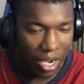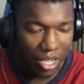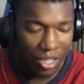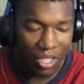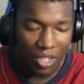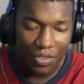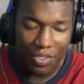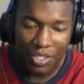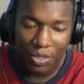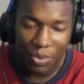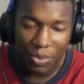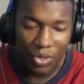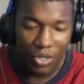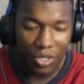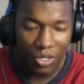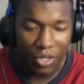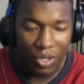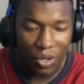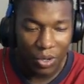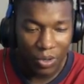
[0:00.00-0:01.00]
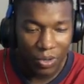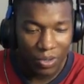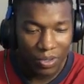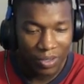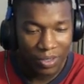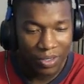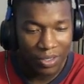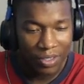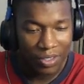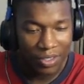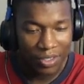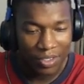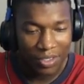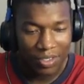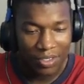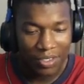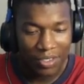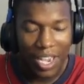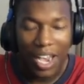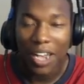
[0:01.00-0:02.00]
I love this music though.
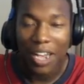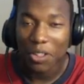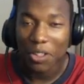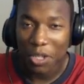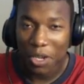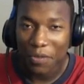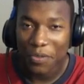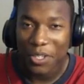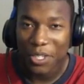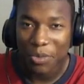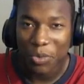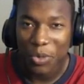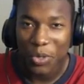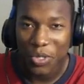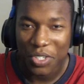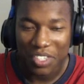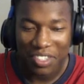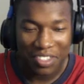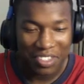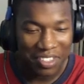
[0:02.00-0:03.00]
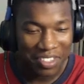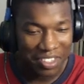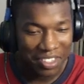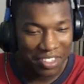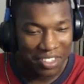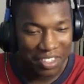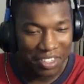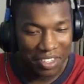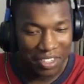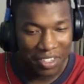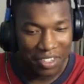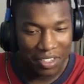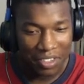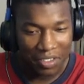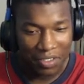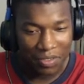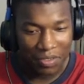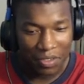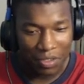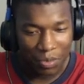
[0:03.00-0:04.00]
I love this music.
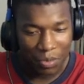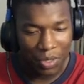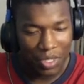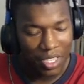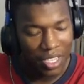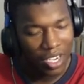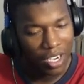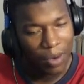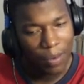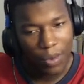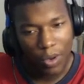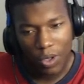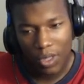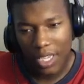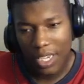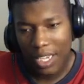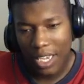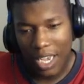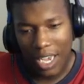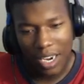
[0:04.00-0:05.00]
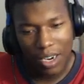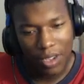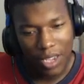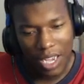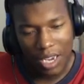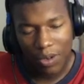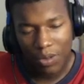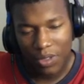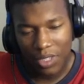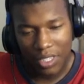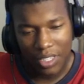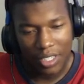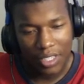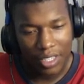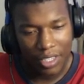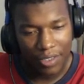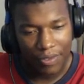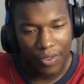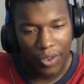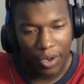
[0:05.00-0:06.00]
But yeah, bro, I don't think
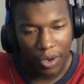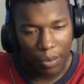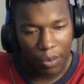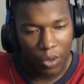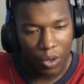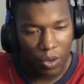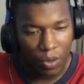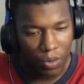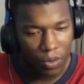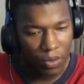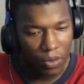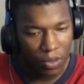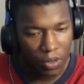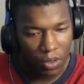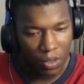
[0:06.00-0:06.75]
that that's fair, bro.